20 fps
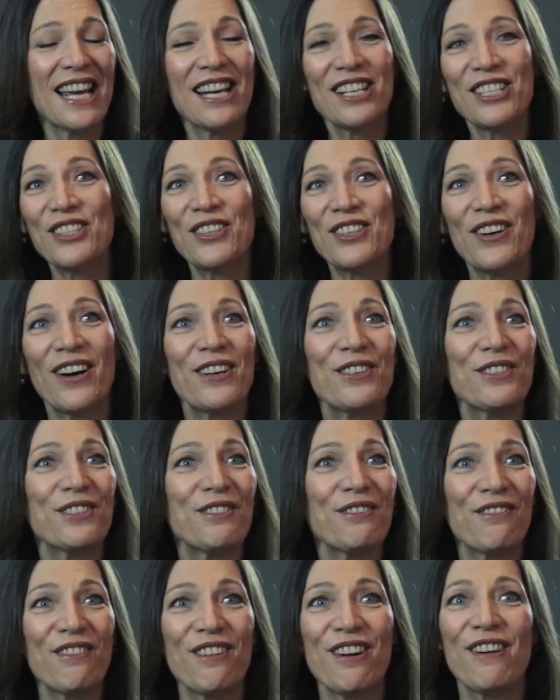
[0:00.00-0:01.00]
Australians are
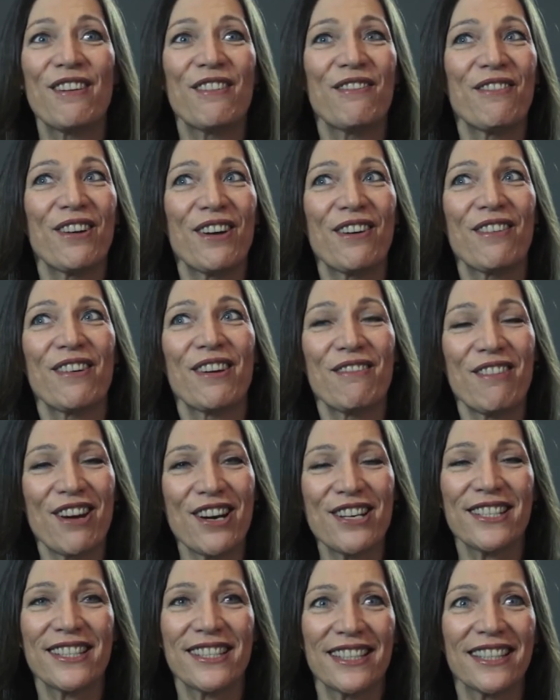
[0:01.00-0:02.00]
very, very
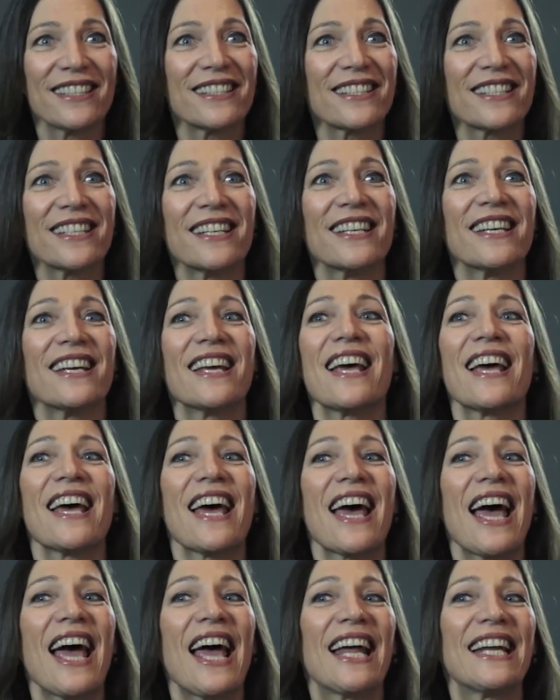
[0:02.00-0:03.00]
reticent
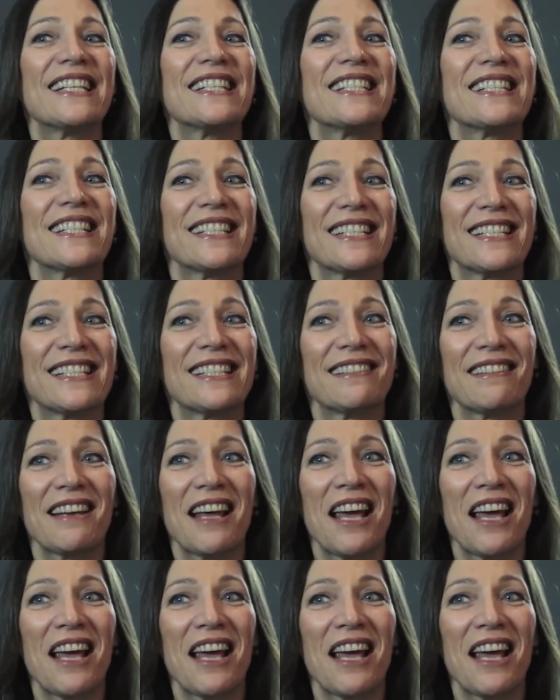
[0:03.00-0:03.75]
and